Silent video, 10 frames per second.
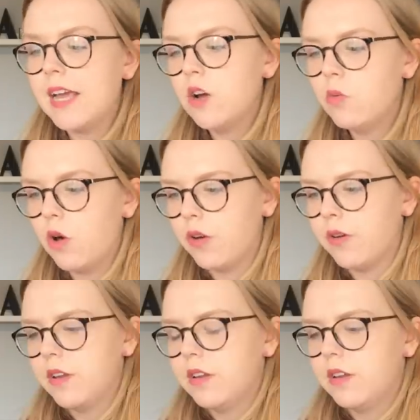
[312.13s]
A01,
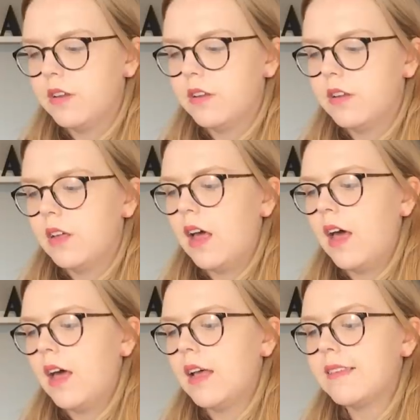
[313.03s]

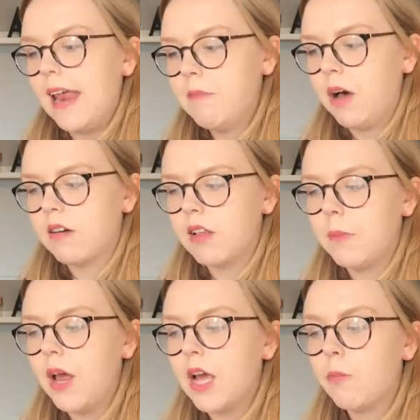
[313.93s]
10 marks.
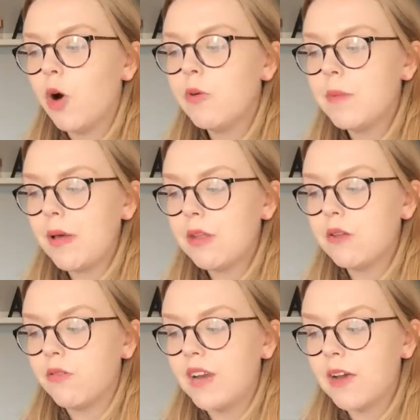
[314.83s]
Apply appropriate
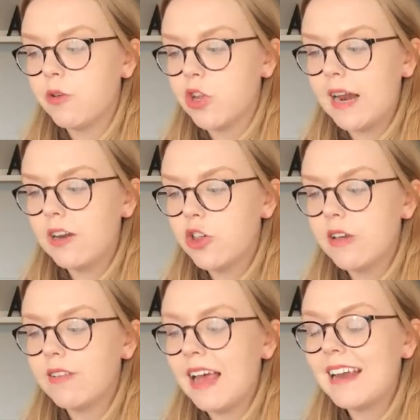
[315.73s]
methods of language
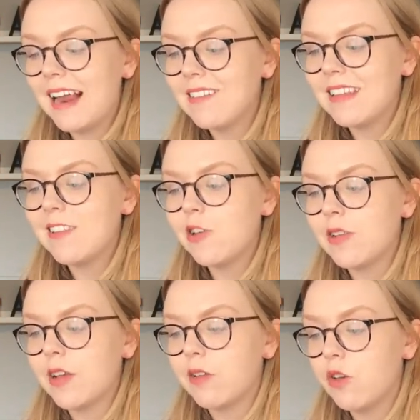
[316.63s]
analysis
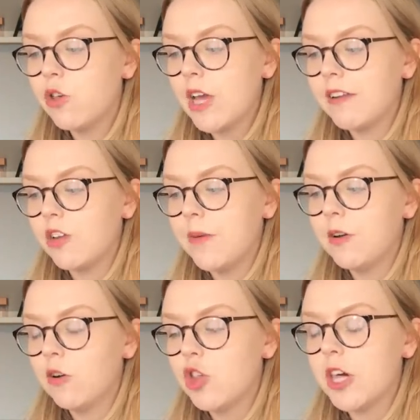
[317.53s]
using associated
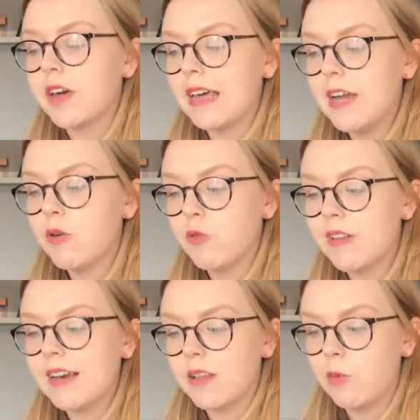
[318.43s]
terminology and coherent
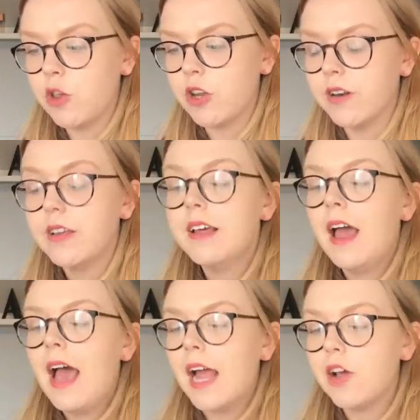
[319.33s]
written expression.
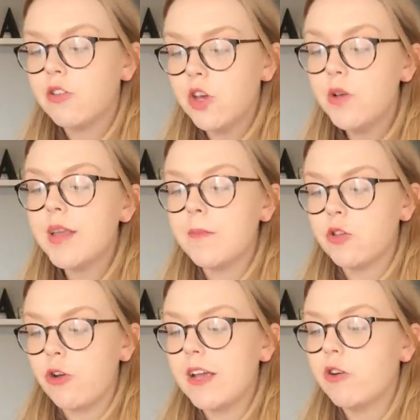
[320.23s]
AO2,
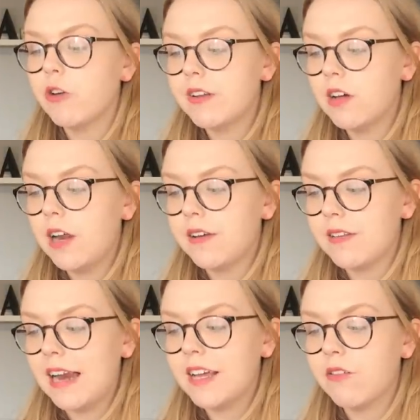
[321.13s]
demonstrate critical
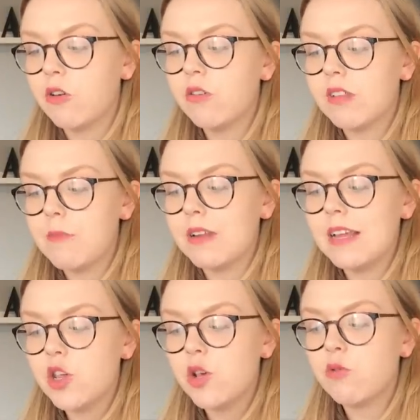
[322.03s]
understanding of concepts
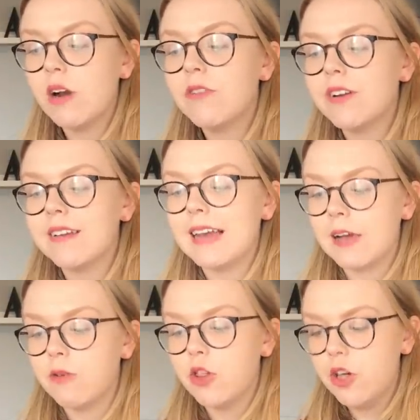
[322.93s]
and issues relevant to
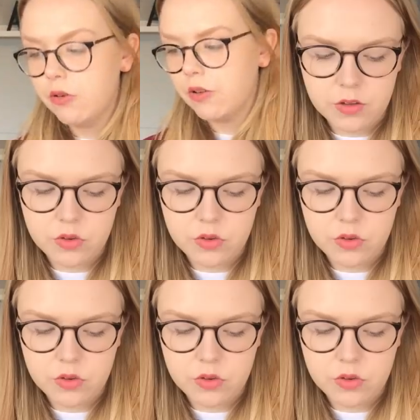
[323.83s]
language use.